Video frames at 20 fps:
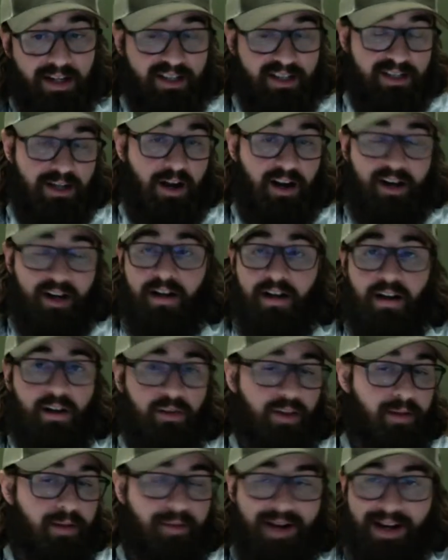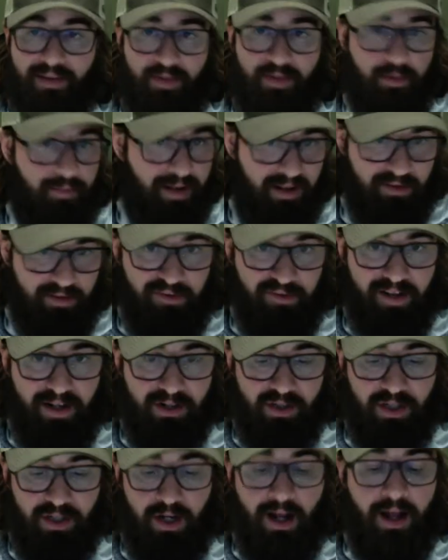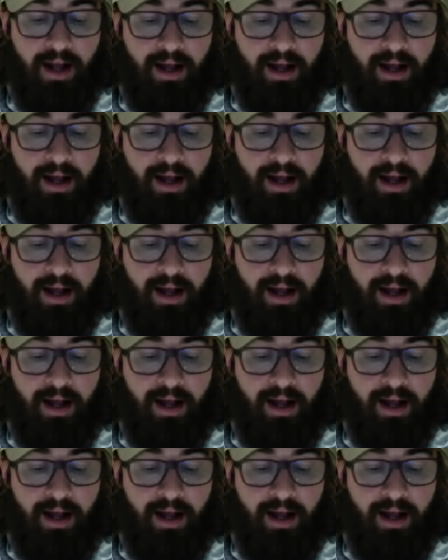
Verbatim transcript: It's not going to eliminate the big fish,